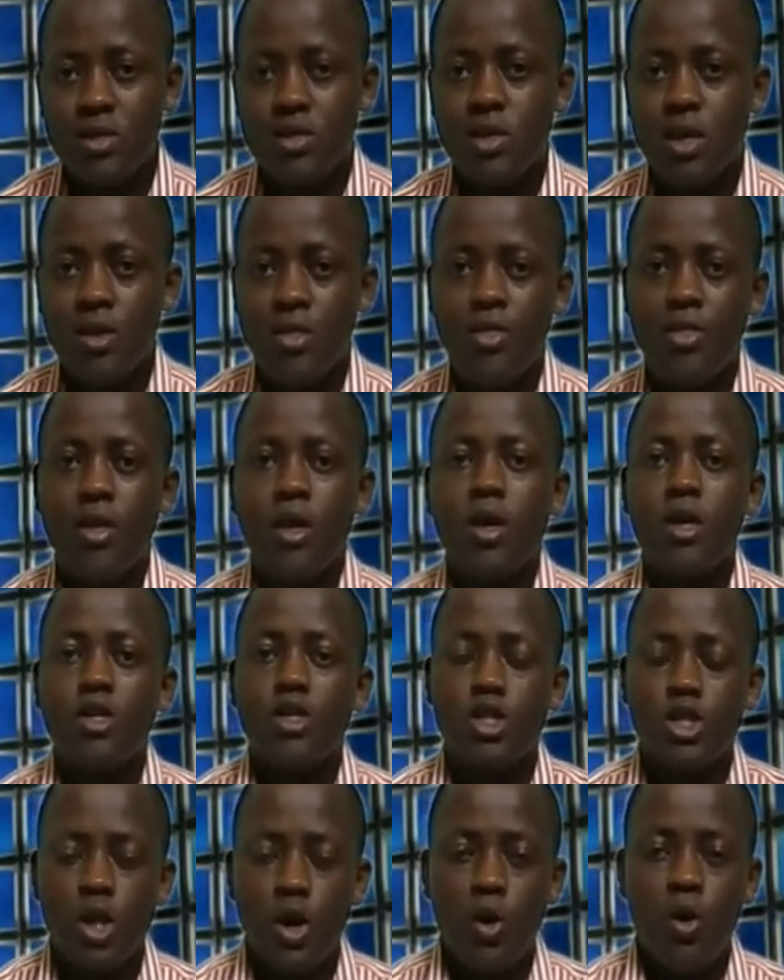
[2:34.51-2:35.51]

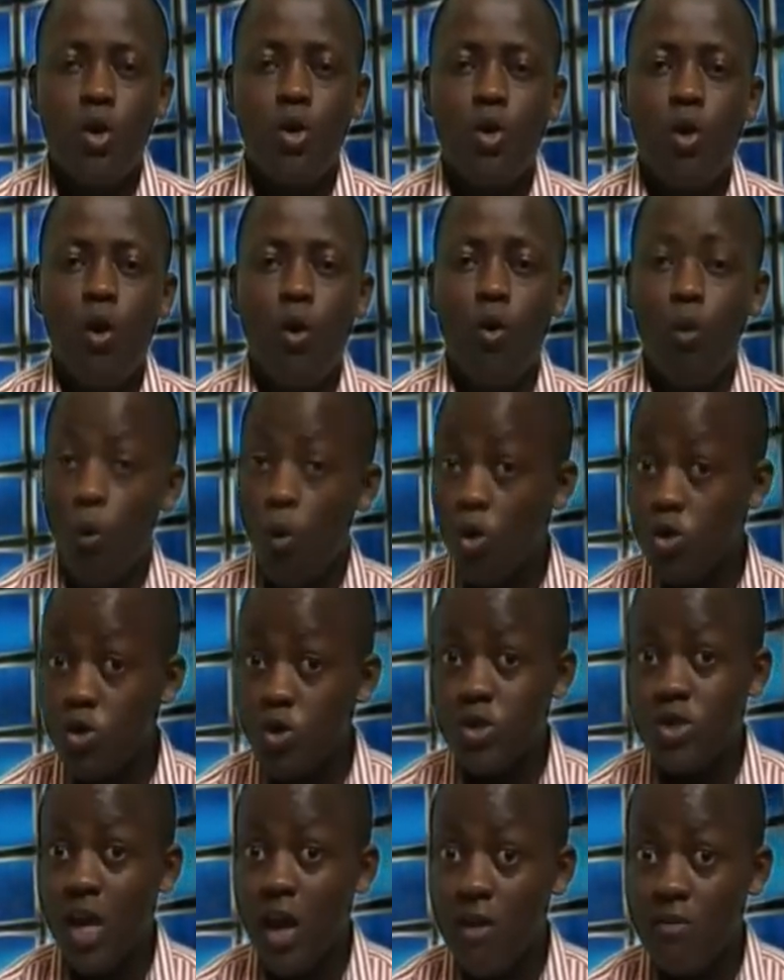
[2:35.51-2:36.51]
Seth Jaoko, who
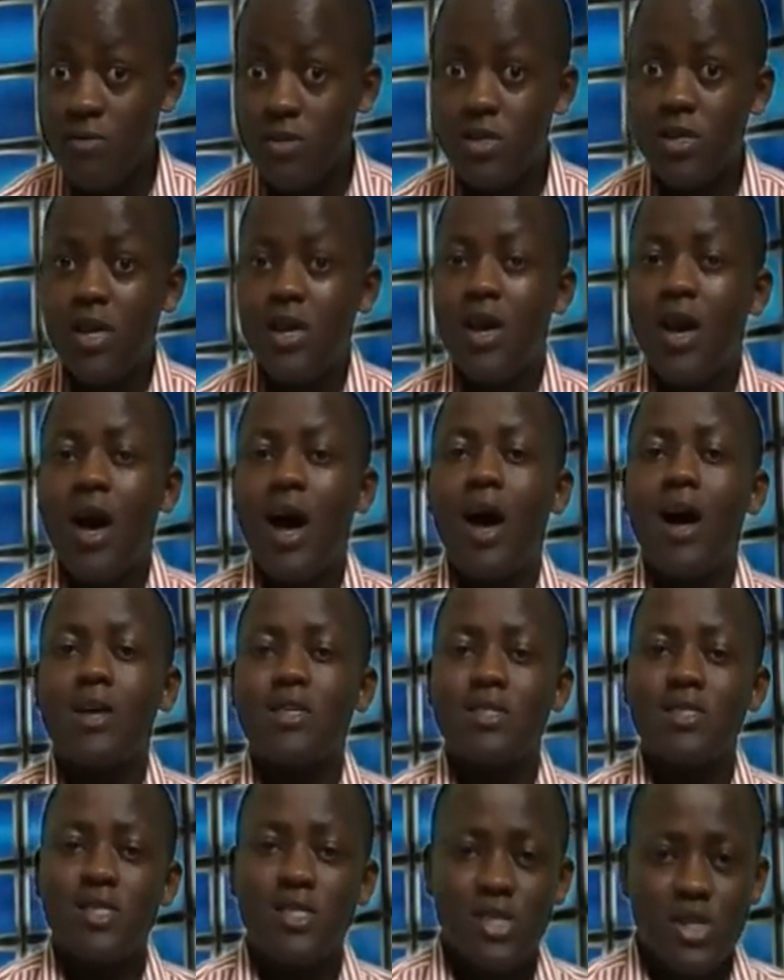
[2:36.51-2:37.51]
also serves
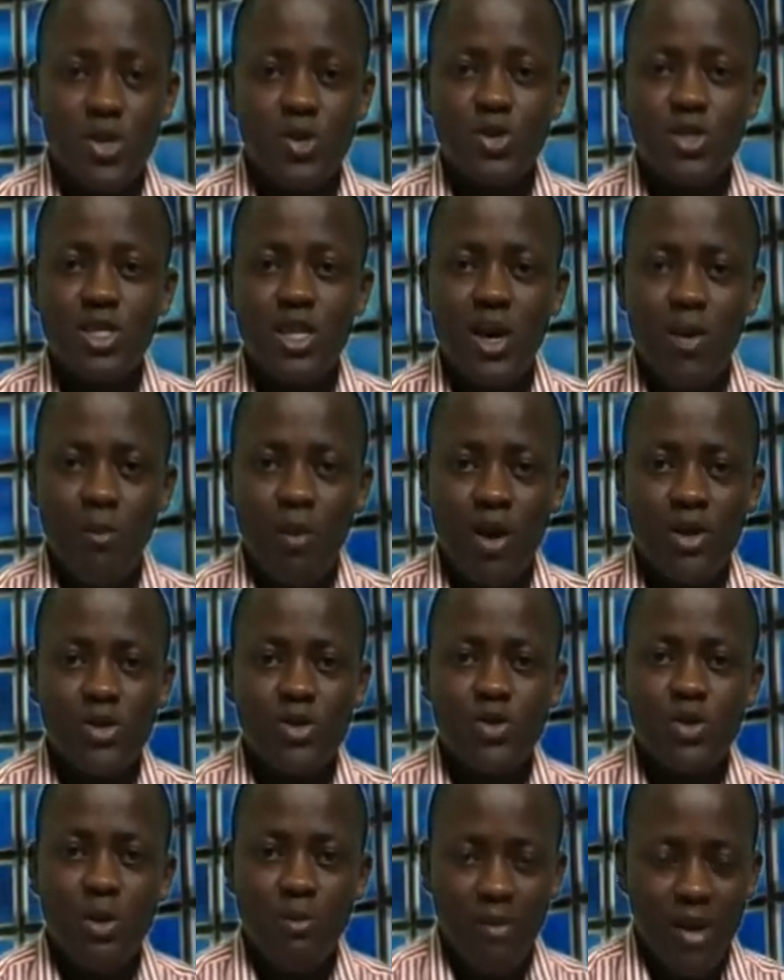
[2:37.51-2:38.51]
as the CU Chairman
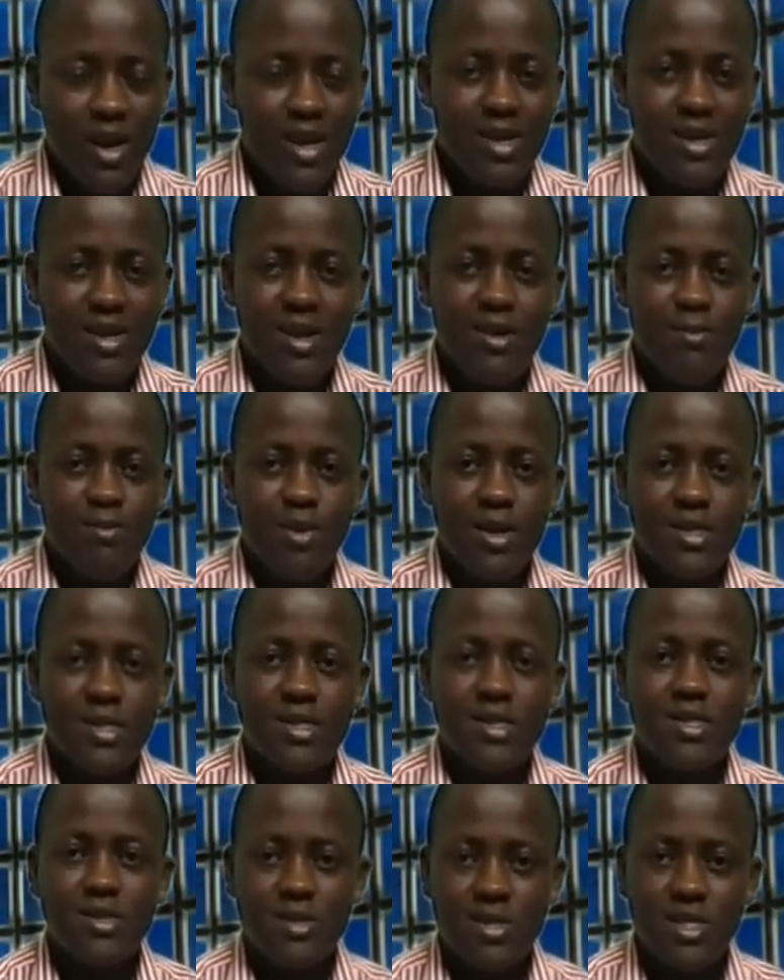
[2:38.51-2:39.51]
to the main
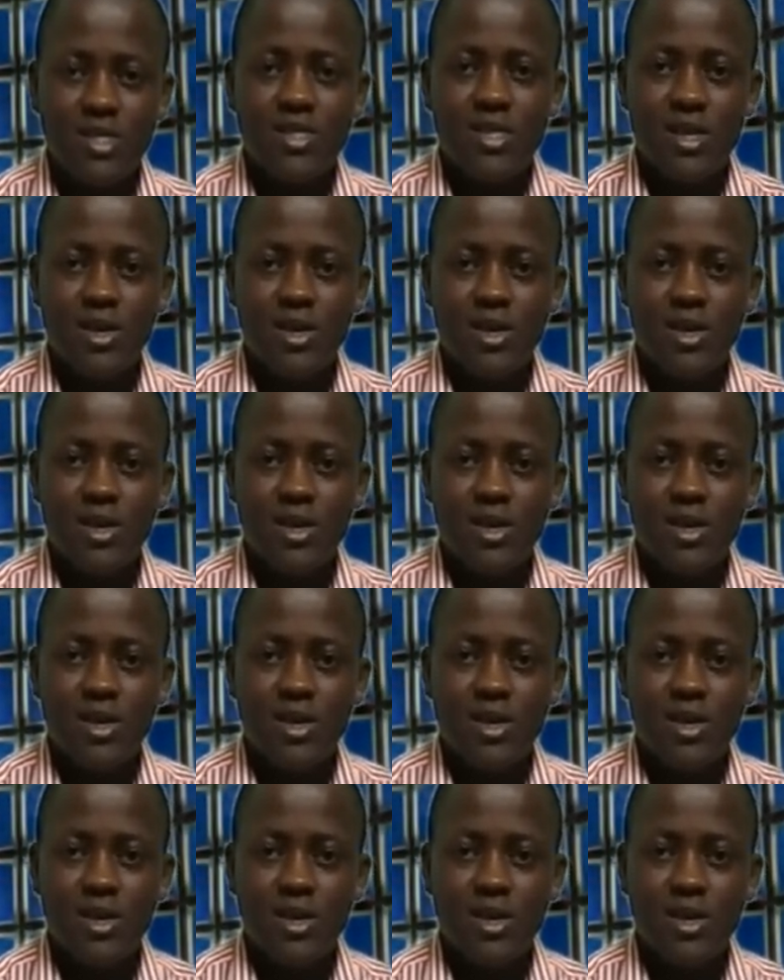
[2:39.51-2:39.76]
campus Christian